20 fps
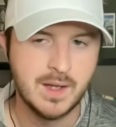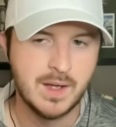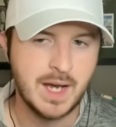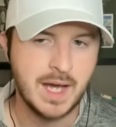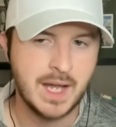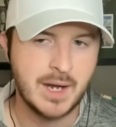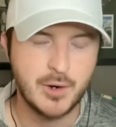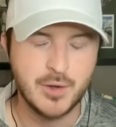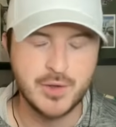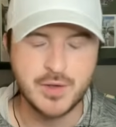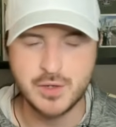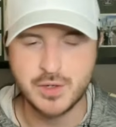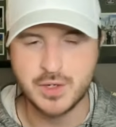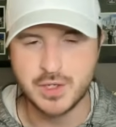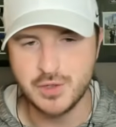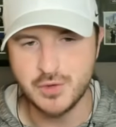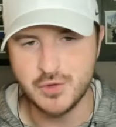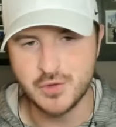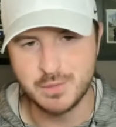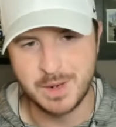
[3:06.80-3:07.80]
I don't know that you
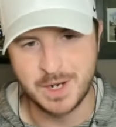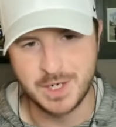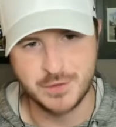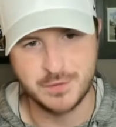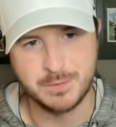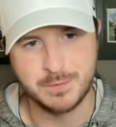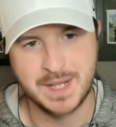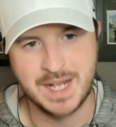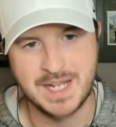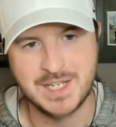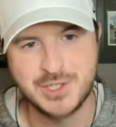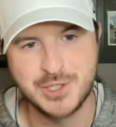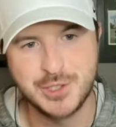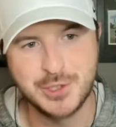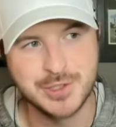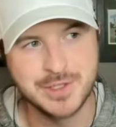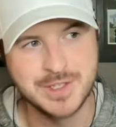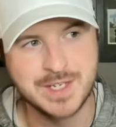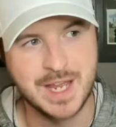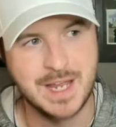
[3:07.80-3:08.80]
could use much from last
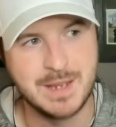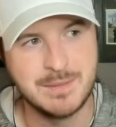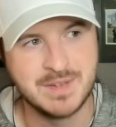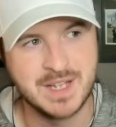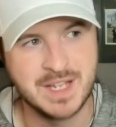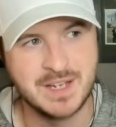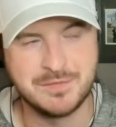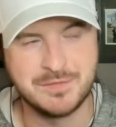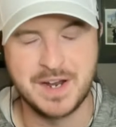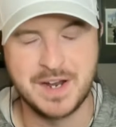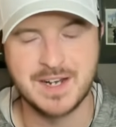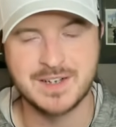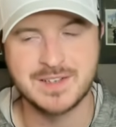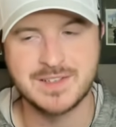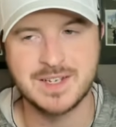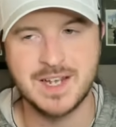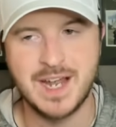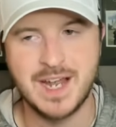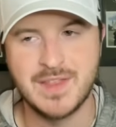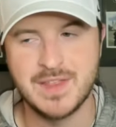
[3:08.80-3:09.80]
year's game. In
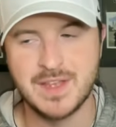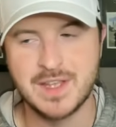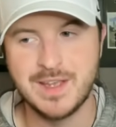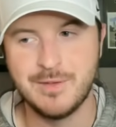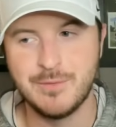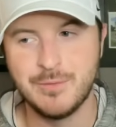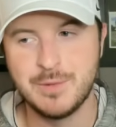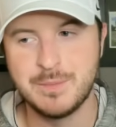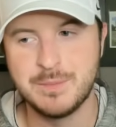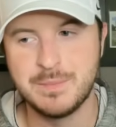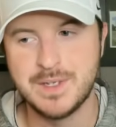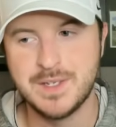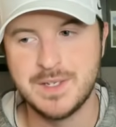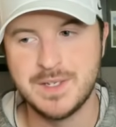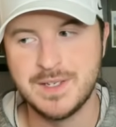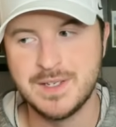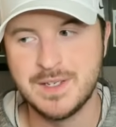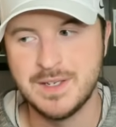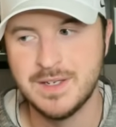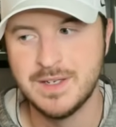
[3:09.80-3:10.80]
fact, I think it would
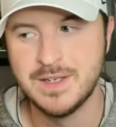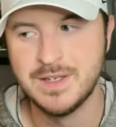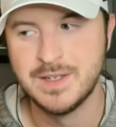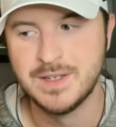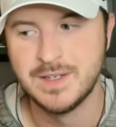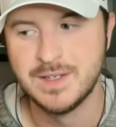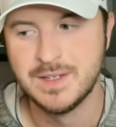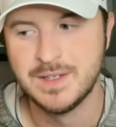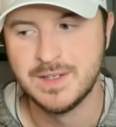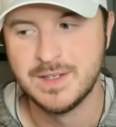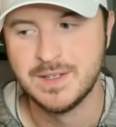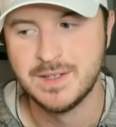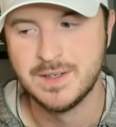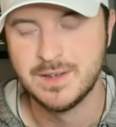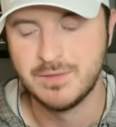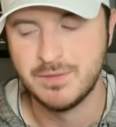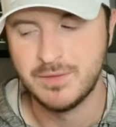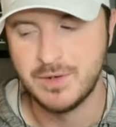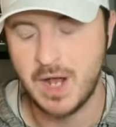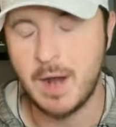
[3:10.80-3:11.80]
be
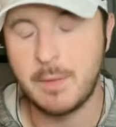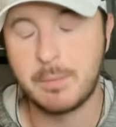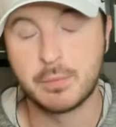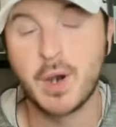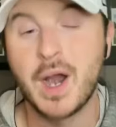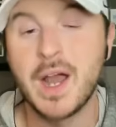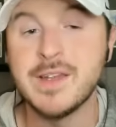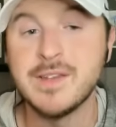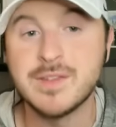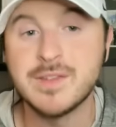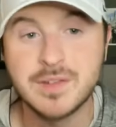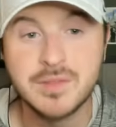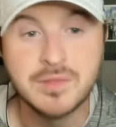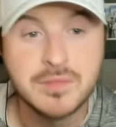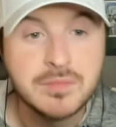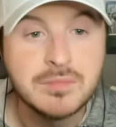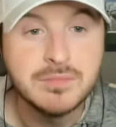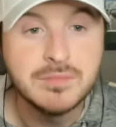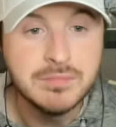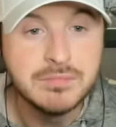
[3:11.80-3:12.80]
not bright
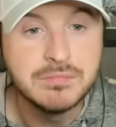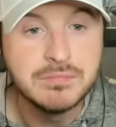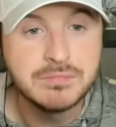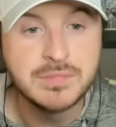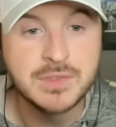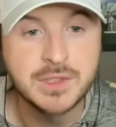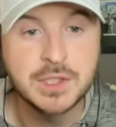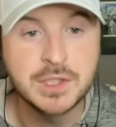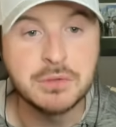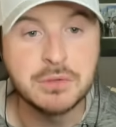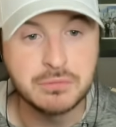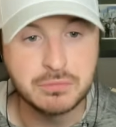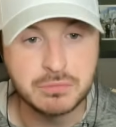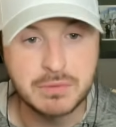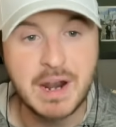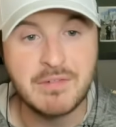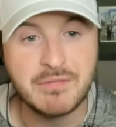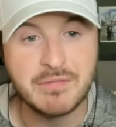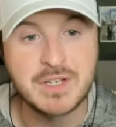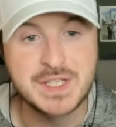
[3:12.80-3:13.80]
to
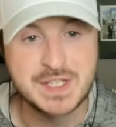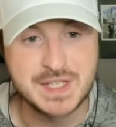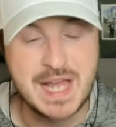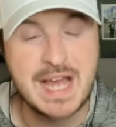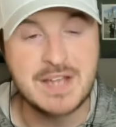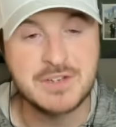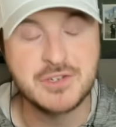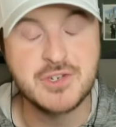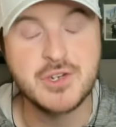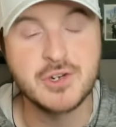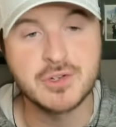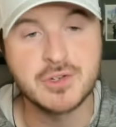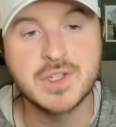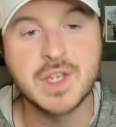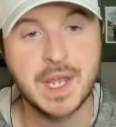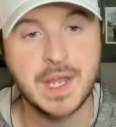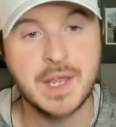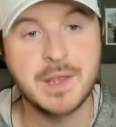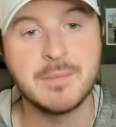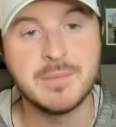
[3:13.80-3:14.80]
reference last year's
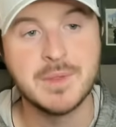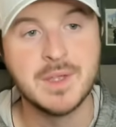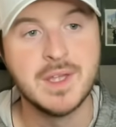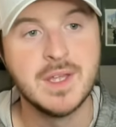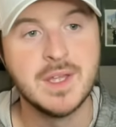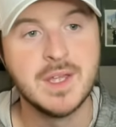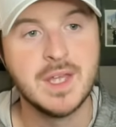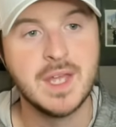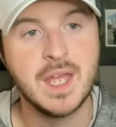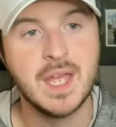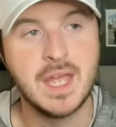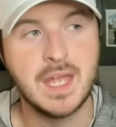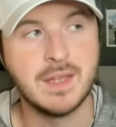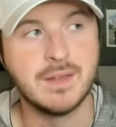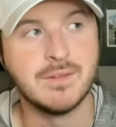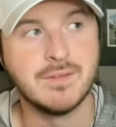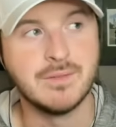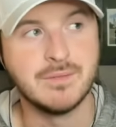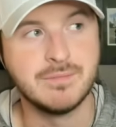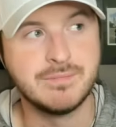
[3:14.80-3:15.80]
game
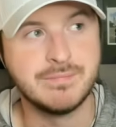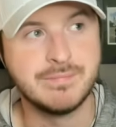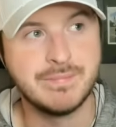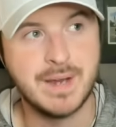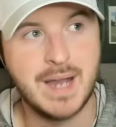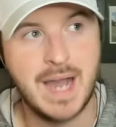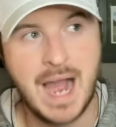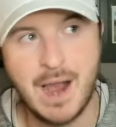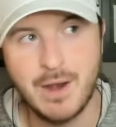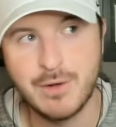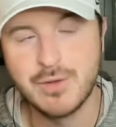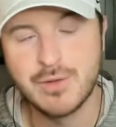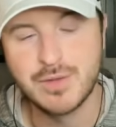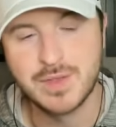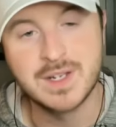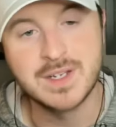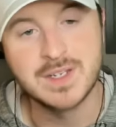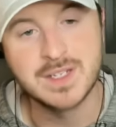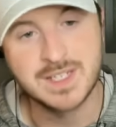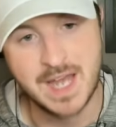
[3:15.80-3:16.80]
in how you
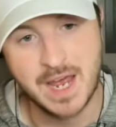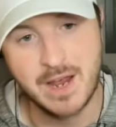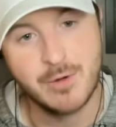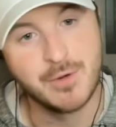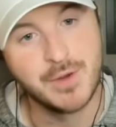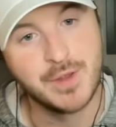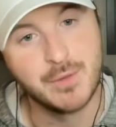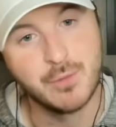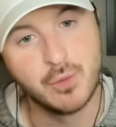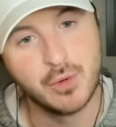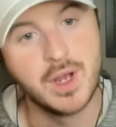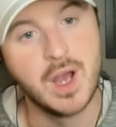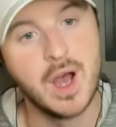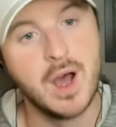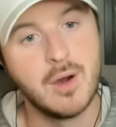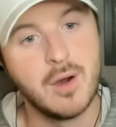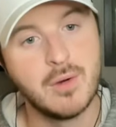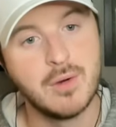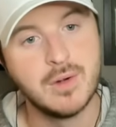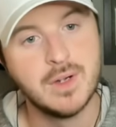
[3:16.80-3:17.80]
think Saturday will
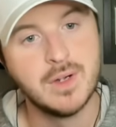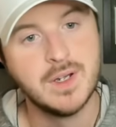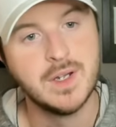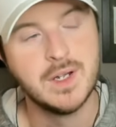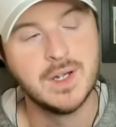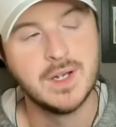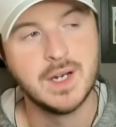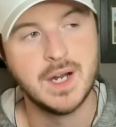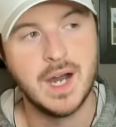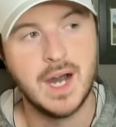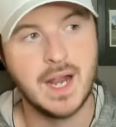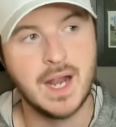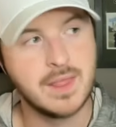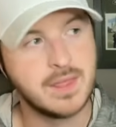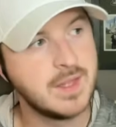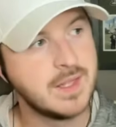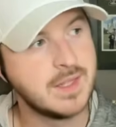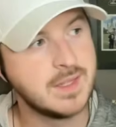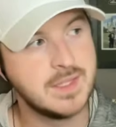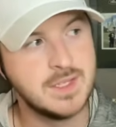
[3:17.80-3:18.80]
go. I
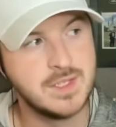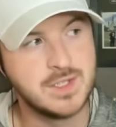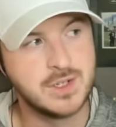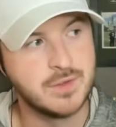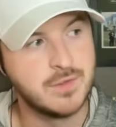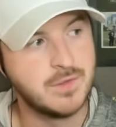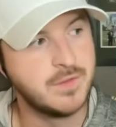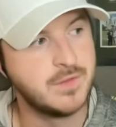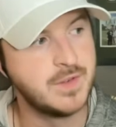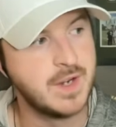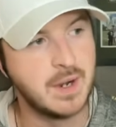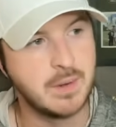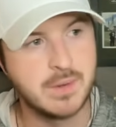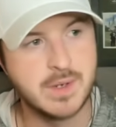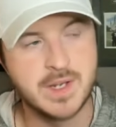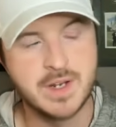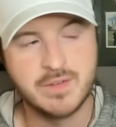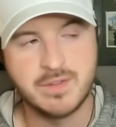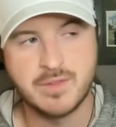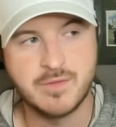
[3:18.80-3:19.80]
think these are
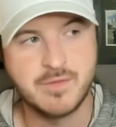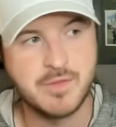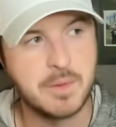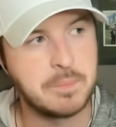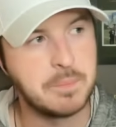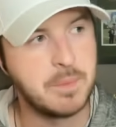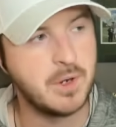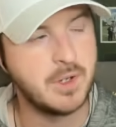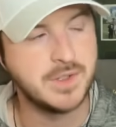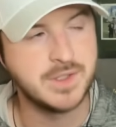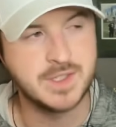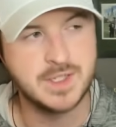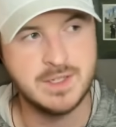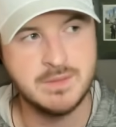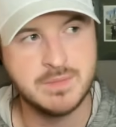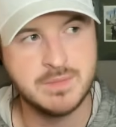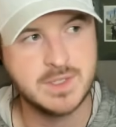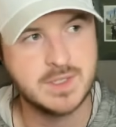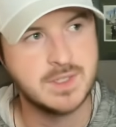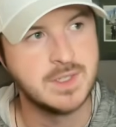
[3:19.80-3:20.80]
very different football
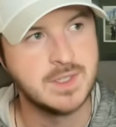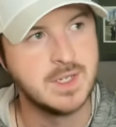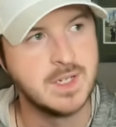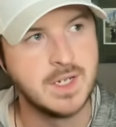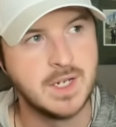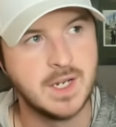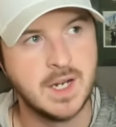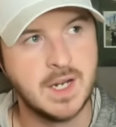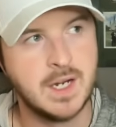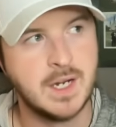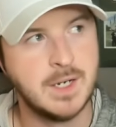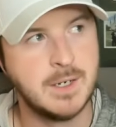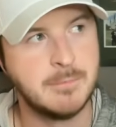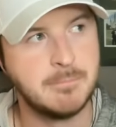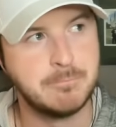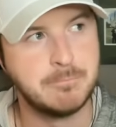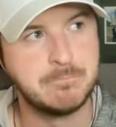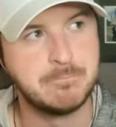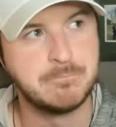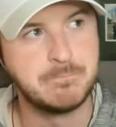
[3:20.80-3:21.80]
teams,
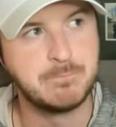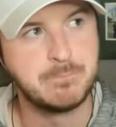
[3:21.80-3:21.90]
for